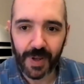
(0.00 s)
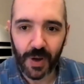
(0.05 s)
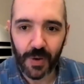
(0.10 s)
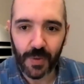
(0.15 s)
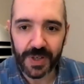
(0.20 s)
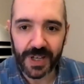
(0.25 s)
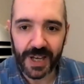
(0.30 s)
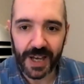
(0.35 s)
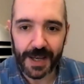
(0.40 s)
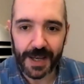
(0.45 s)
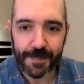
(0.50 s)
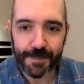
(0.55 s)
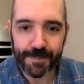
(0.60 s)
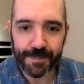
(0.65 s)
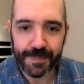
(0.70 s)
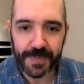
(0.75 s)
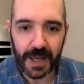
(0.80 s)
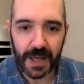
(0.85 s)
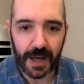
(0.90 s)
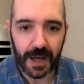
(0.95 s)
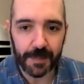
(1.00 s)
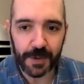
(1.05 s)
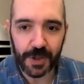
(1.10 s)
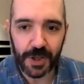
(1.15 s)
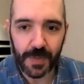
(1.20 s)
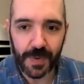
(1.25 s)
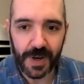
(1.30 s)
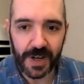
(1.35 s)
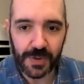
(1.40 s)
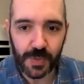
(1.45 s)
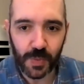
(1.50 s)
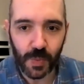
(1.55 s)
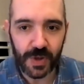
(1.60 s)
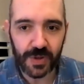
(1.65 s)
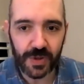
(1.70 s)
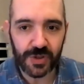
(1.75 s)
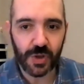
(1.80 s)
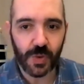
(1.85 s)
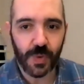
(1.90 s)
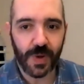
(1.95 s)
Okay. I'm going to ask
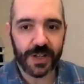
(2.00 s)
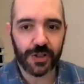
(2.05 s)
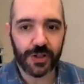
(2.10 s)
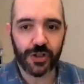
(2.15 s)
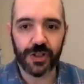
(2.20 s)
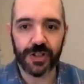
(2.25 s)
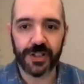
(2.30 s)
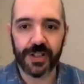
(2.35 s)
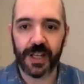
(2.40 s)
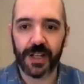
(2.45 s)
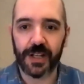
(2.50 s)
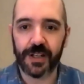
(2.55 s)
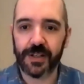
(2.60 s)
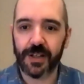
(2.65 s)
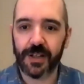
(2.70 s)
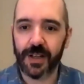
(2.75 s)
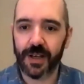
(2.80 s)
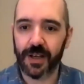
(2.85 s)
Will's question then